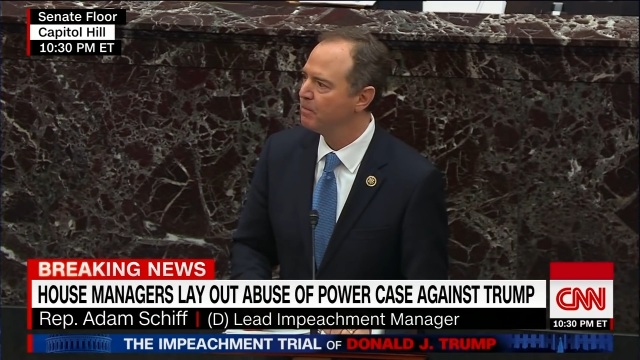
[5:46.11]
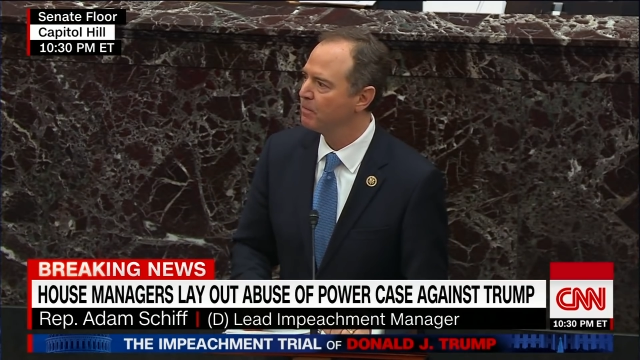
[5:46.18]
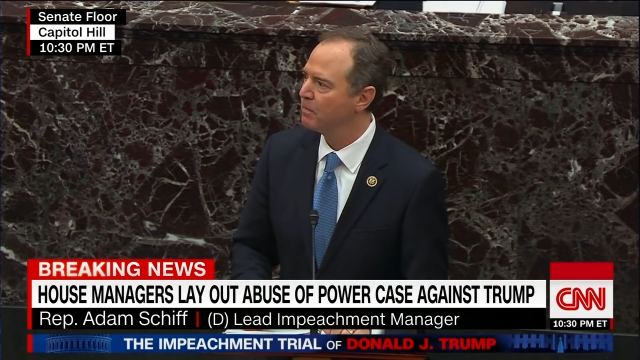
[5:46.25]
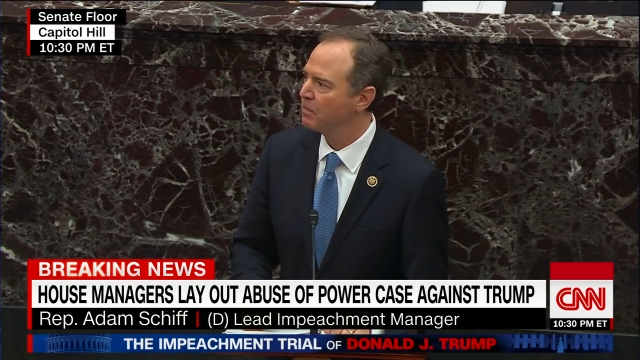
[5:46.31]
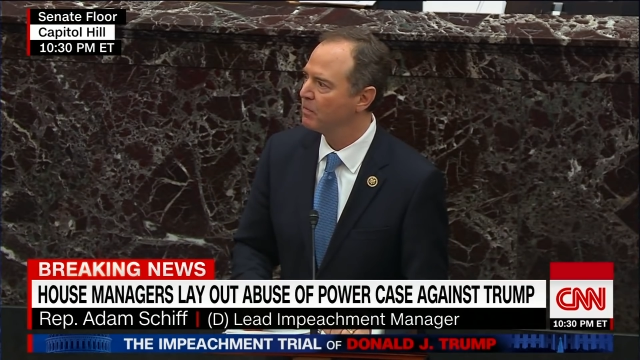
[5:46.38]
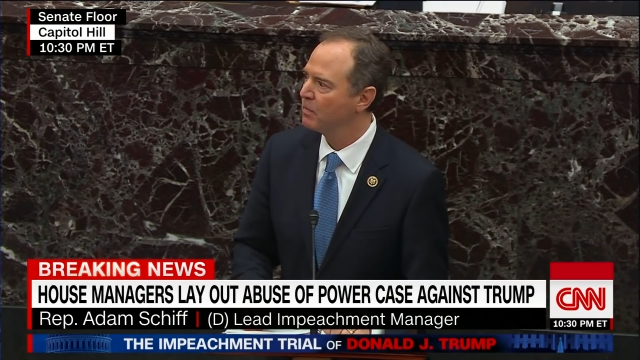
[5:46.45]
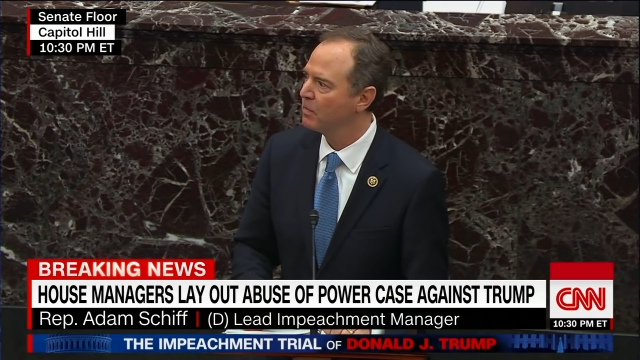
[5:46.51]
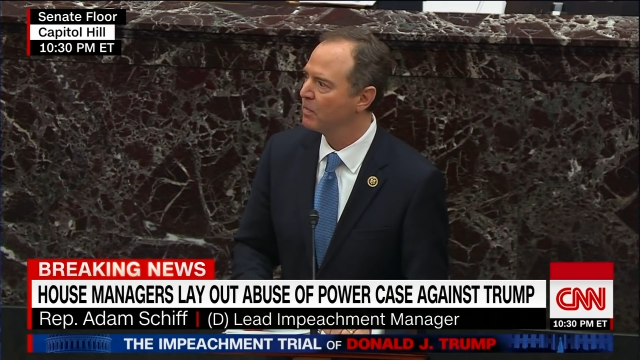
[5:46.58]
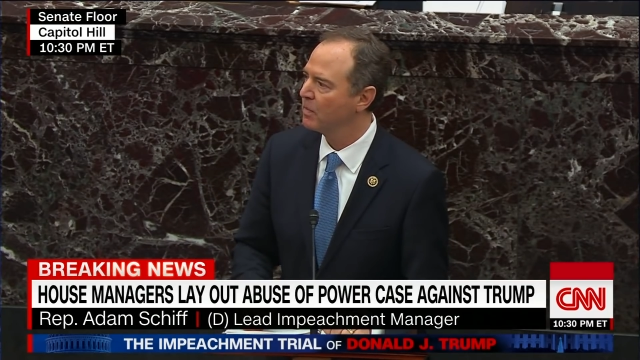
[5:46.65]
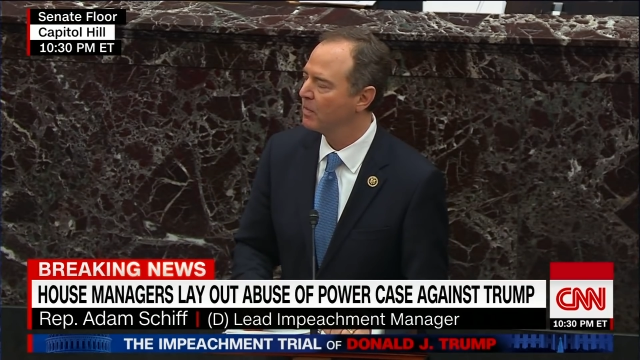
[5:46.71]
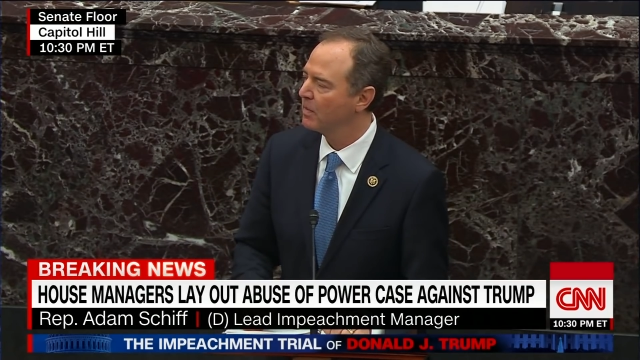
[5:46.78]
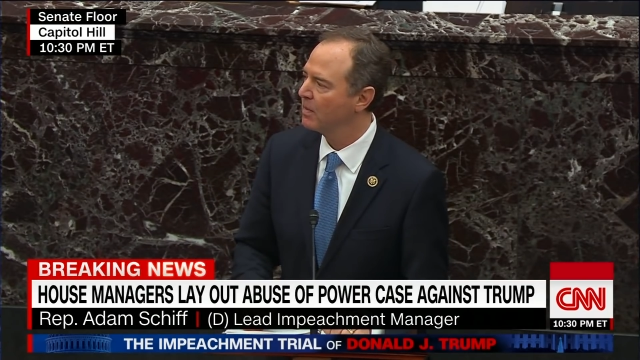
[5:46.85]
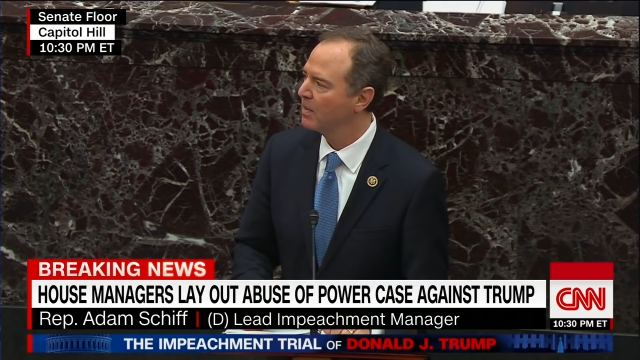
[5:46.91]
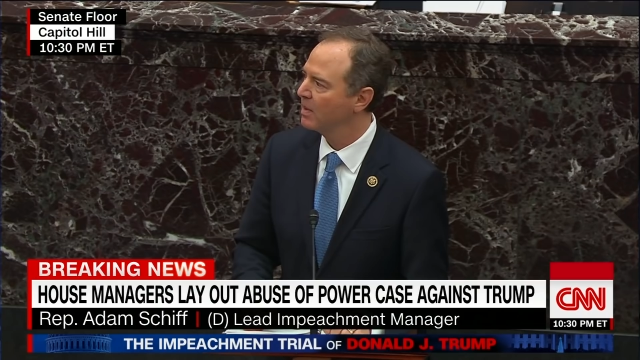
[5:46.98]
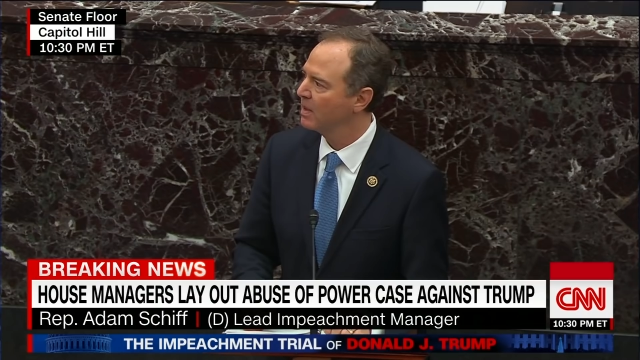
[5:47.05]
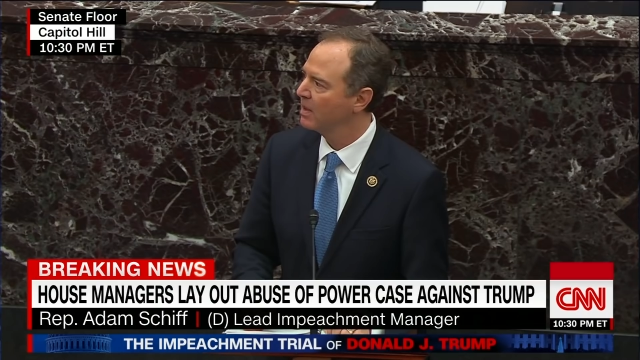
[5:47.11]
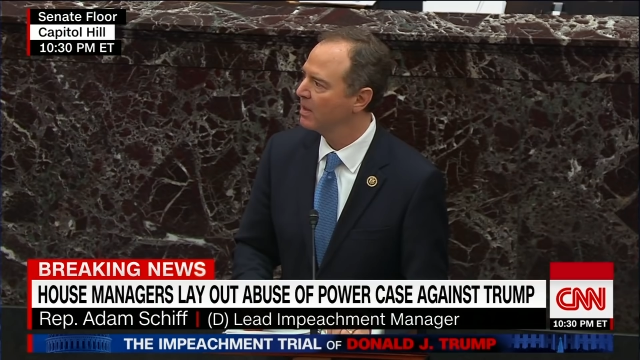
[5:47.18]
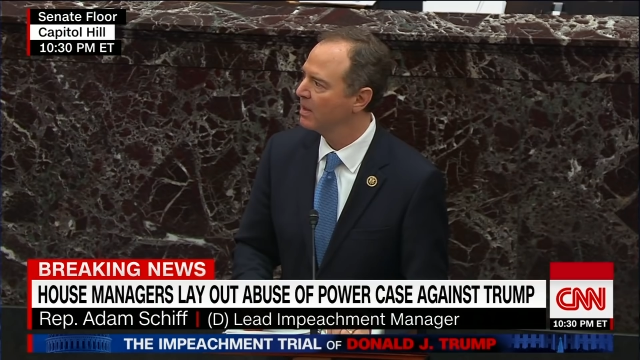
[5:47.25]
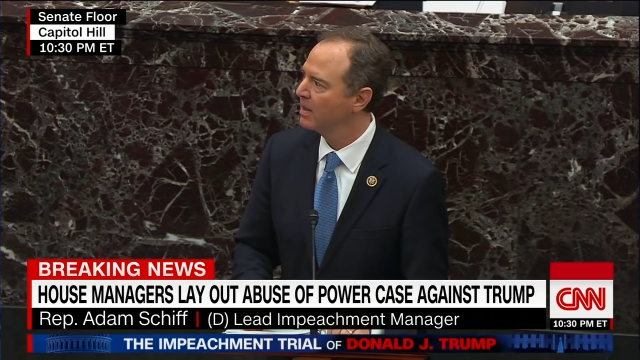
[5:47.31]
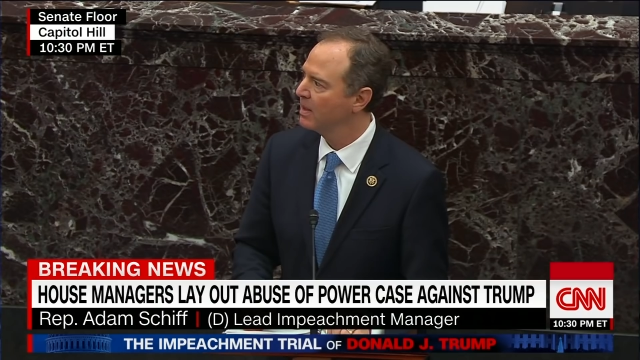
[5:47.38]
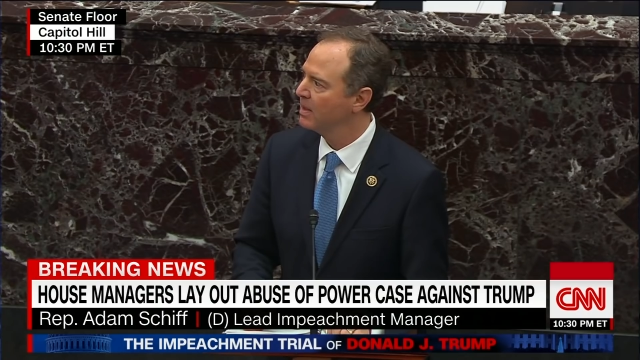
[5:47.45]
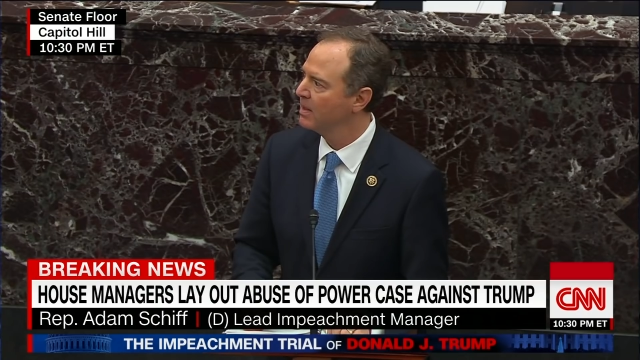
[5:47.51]

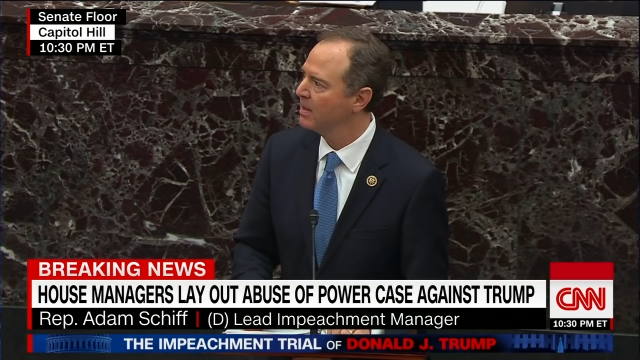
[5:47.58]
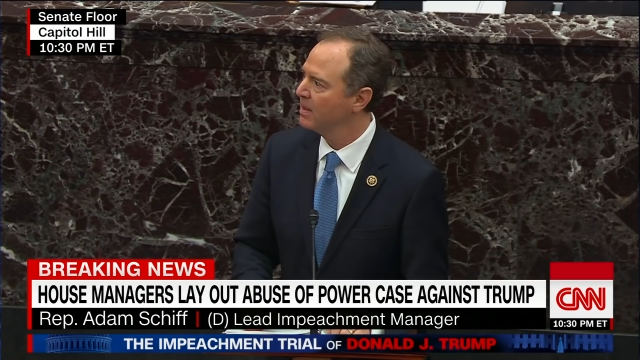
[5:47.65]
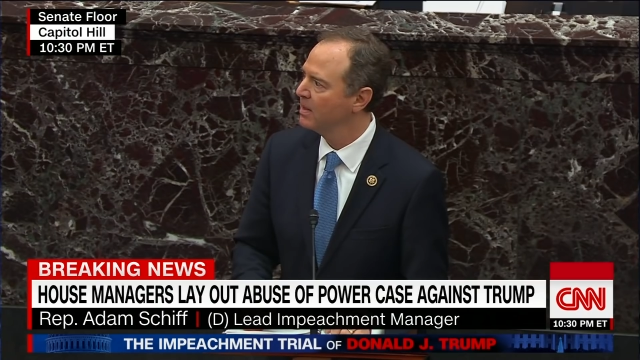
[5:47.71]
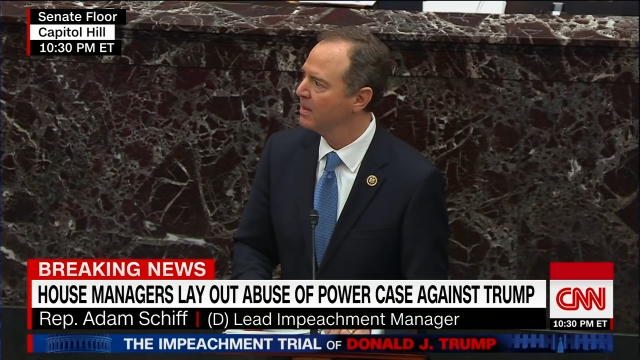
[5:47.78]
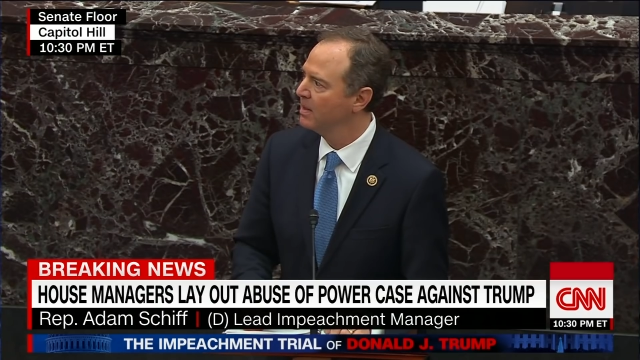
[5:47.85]
No one is speaking in this clip.